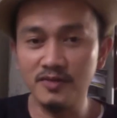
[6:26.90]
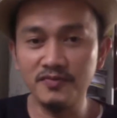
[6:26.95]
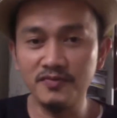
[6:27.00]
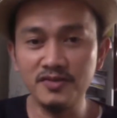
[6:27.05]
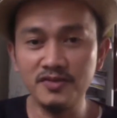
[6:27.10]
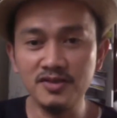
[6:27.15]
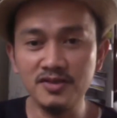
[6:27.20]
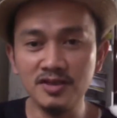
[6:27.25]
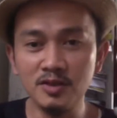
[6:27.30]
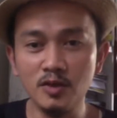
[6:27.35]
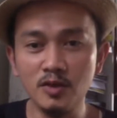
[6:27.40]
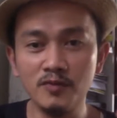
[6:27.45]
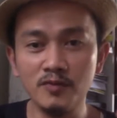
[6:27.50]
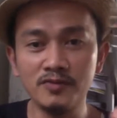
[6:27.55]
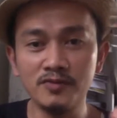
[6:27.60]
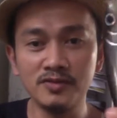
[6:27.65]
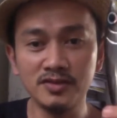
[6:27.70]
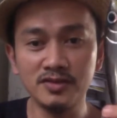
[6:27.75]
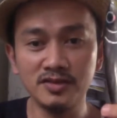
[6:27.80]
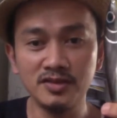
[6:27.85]
fishing
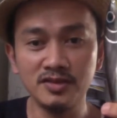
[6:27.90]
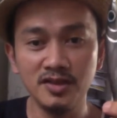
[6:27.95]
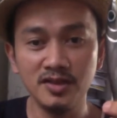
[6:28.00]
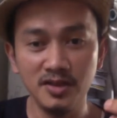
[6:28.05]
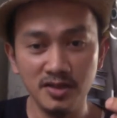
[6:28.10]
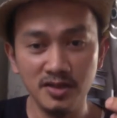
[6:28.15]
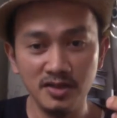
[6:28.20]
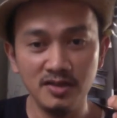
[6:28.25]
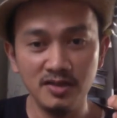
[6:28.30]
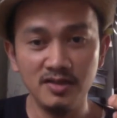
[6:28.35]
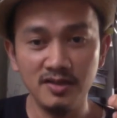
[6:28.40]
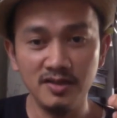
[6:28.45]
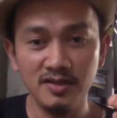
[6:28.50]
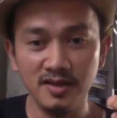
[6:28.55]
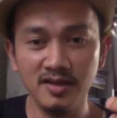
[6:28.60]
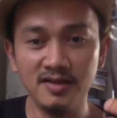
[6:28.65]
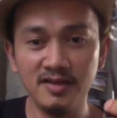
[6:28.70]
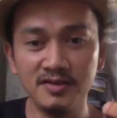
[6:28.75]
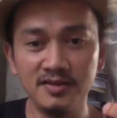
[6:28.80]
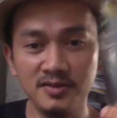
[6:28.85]
lures,
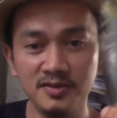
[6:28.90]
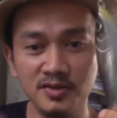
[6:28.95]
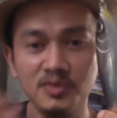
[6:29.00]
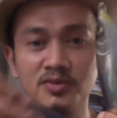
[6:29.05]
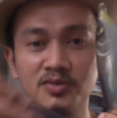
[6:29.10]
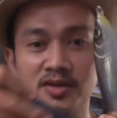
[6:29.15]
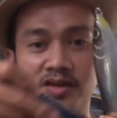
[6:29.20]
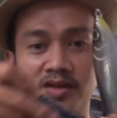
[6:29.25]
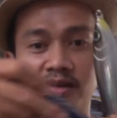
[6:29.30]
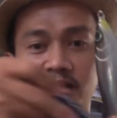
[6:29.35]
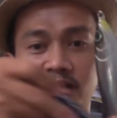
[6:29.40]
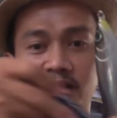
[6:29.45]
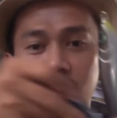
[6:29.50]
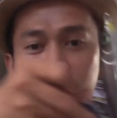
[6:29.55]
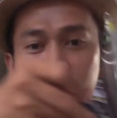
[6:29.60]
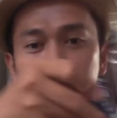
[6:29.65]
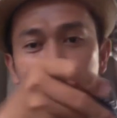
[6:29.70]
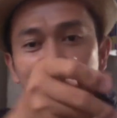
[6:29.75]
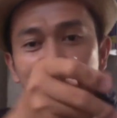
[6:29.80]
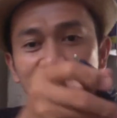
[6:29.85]
yeah, you can help
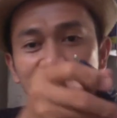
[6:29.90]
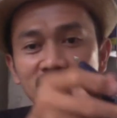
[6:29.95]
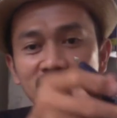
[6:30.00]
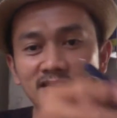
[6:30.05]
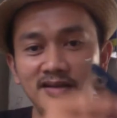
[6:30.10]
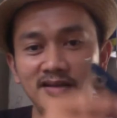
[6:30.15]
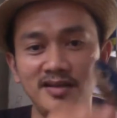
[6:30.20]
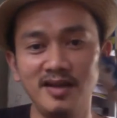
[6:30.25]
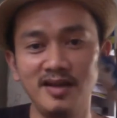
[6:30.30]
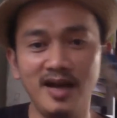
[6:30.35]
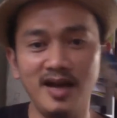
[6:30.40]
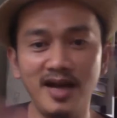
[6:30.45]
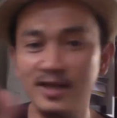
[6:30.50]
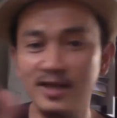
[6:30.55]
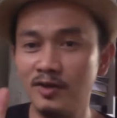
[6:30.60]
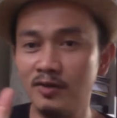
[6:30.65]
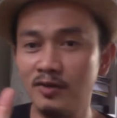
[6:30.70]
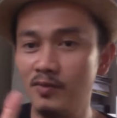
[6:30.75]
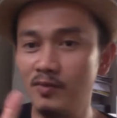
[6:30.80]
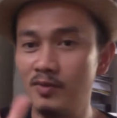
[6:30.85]
me. I
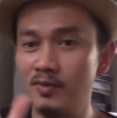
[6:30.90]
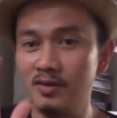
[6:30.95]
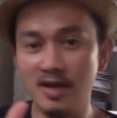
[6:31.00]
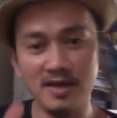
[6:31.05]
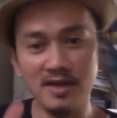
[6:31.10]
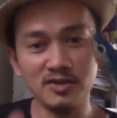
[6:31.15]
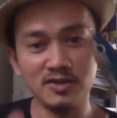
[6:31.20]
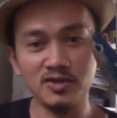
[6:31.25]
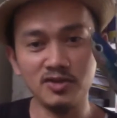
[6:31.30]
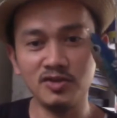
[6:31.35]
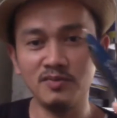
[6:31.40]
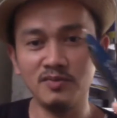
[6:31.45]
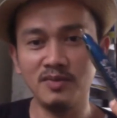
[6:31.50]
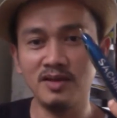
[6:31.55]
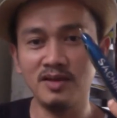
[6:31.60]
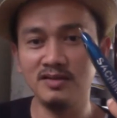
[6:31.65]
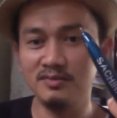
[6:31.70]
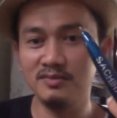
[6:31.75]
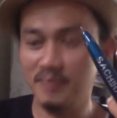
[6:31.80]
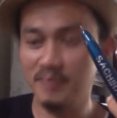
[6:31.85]
don't want to ask you
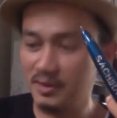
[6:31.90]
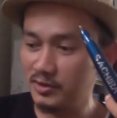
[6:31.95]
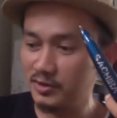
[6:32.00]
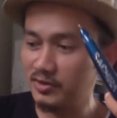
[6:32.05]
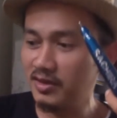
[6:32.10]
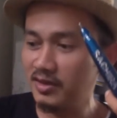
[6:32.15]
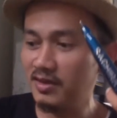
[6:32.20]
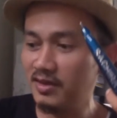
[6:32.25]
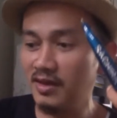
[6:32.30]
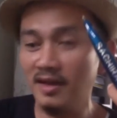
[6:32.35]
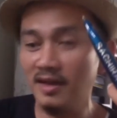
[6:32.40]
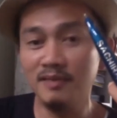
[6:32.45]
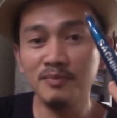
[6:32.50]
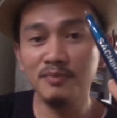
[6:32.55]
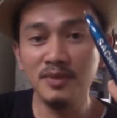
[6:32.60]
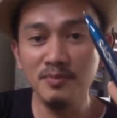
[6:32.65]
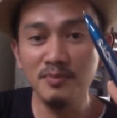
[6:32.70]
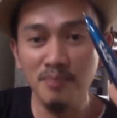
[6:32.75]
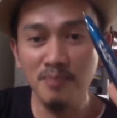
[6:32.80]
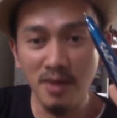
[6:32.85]
money, but you can help
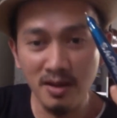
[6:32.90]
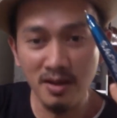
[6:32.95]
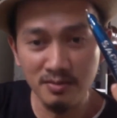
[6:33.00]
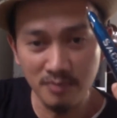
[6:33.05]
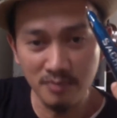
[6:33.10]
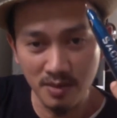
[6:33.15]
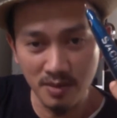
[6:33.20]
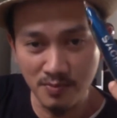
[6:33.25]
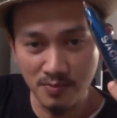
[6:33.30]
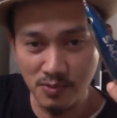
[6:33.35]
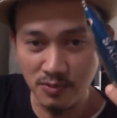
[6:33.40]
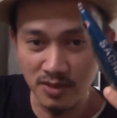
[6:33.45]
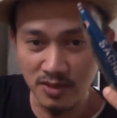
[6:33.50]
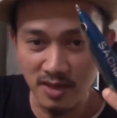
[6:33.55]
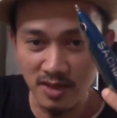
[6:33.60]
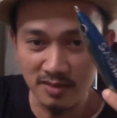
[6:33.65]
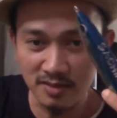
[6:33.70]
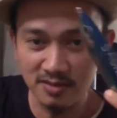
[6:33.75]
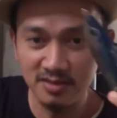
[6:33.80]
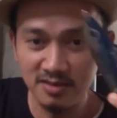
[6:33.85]
me buy my
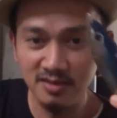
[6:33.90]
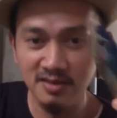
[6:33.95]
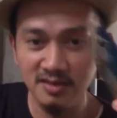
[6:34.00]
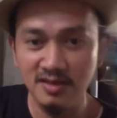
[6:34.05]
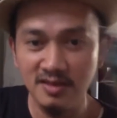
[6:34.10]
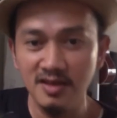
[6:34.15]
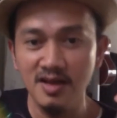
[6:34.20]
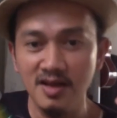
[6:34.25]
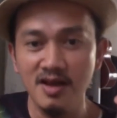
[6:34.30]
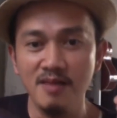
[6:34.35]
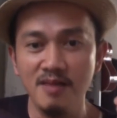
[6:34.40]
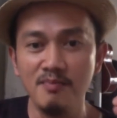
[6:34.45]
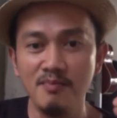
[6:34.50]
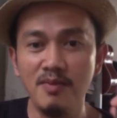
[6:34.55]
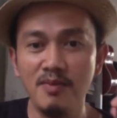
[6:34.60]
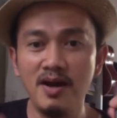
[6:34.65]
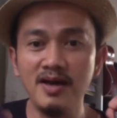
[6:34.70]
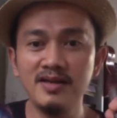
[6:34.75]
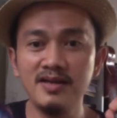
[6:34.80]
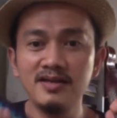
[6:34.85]
product,
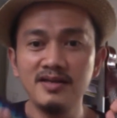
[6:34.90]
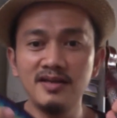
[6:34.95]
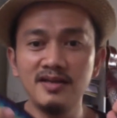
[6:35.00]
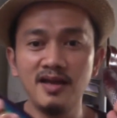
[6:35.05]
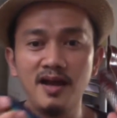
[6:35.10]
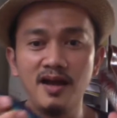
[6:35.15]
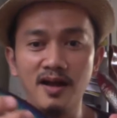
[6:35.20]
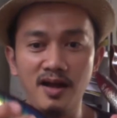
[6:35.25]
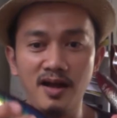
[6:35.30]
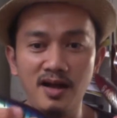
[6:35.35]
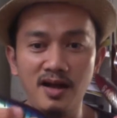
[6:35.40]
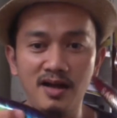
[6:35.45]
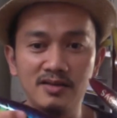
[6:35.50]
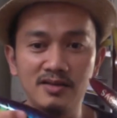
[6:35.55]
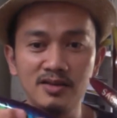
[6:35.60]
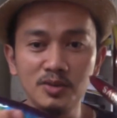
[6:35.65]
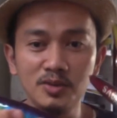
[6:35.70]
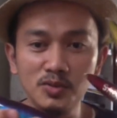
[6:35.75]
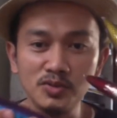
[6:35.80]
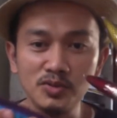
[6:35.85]
buy
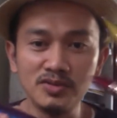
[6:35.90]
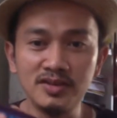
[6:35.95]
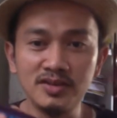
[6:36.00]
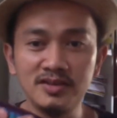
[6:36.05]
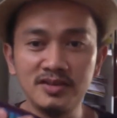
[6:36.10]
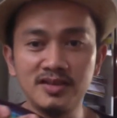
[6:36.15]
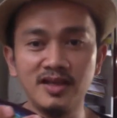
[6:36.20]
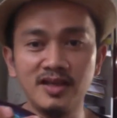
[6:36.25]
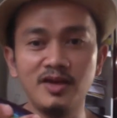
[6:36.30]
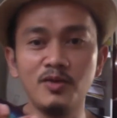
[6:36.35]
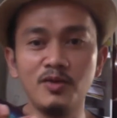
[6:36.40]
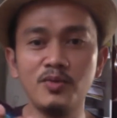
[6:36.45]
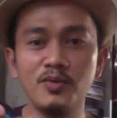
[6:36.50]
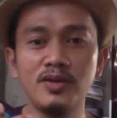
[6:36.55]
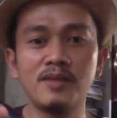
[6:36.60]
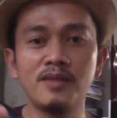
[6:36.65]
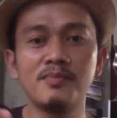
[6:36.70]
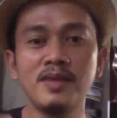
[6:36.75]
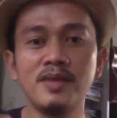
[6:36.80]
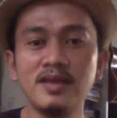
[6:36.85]
the lures that we
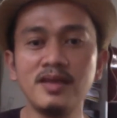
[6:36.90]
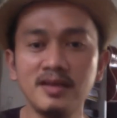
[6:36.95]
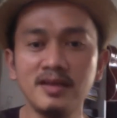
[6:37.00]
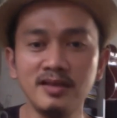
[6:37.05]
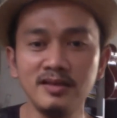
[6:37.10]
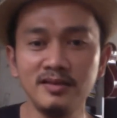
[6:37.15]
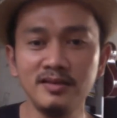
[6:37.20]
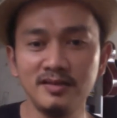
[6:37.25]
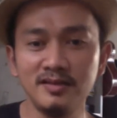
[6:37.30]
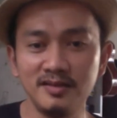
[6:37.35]
are making.